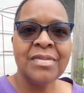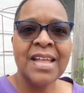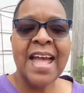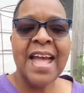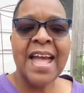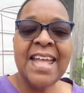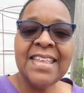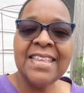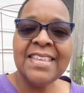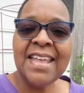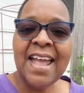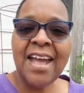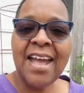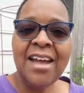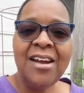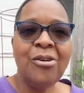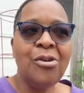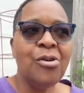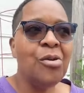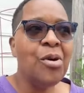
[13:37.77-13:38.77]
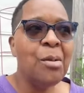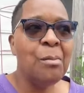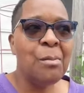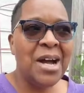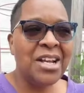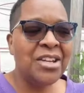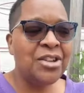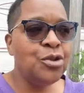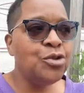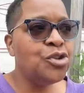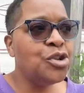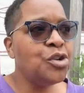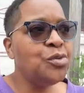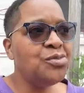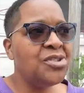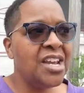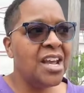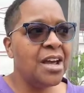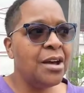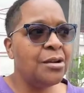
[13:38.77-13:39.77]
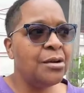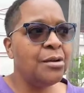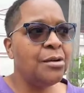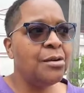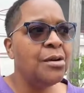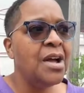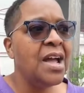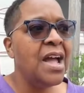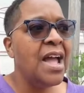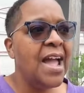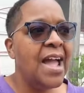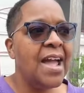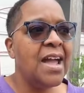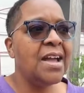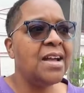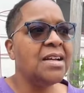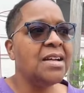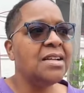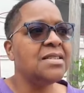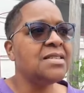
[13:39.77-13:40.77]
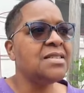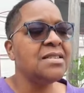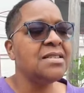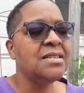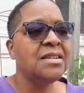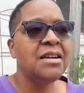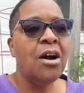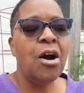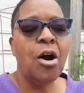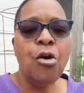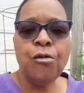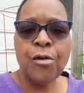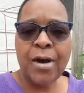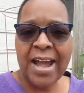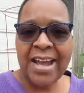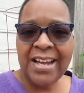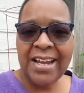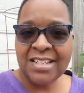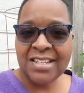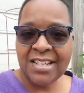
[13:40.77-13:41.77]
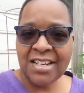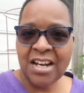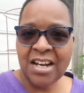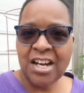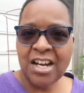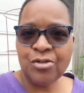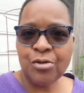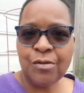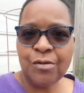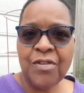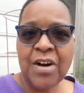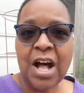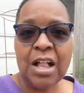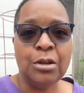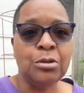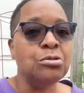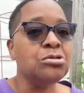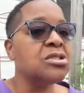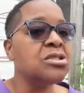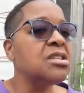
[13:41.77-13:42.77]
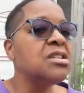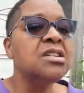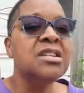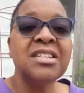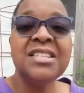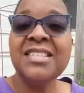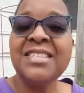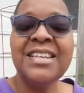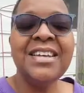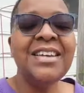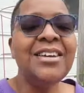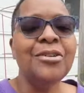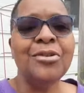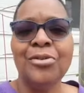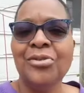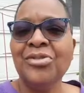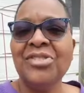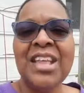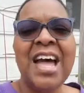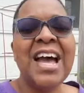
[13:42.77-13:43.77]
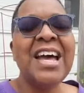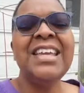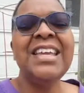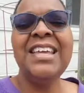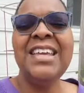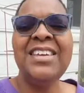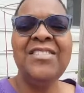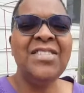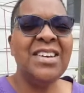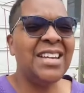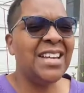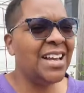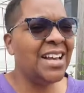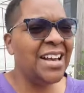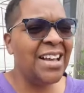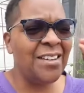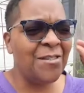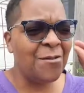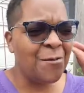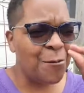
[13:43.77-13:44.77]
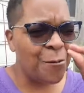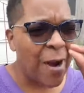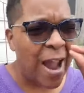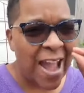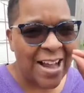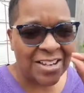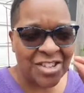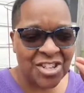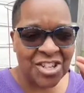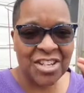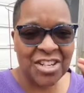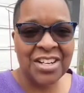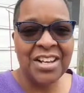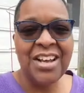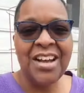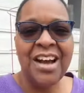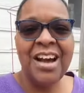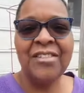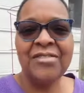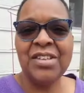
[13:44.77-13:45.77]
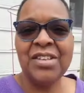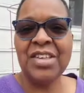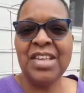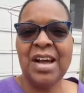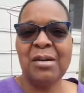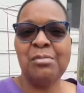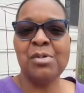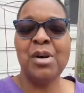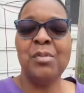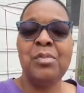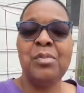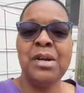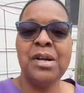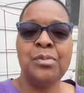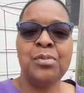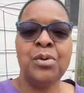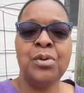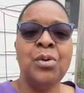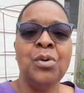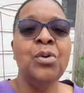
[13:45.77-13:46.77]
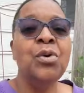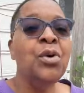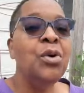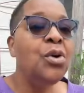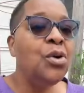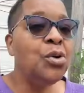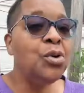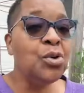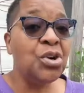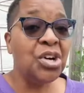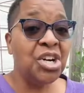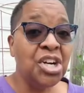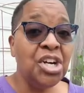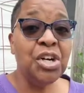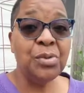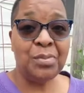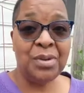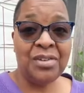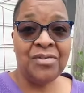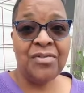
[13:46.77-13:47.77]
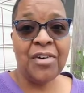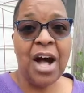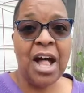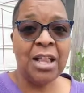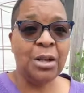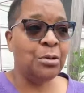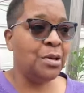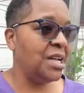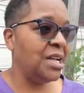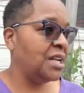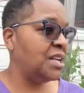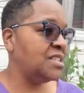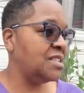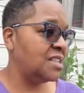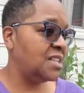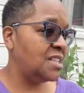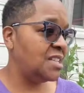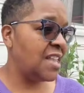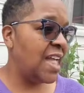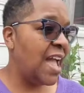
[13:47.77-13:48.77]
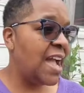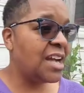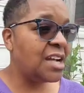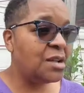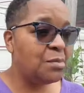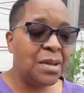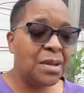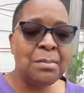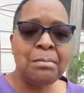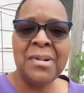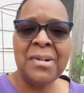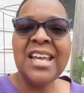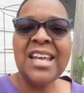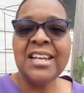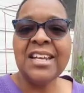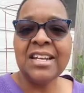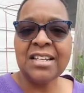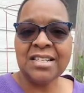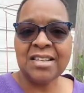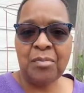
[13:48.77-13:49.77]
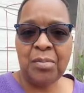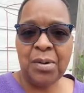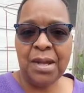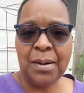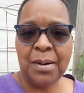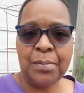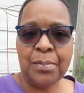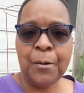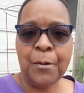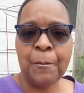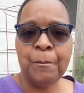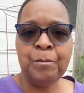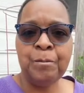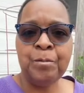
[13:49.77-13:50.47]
And now my YouTube channel has over 1,800 followers. Still, not even a fraction of the number of people who could be following it, because that could be millions of people.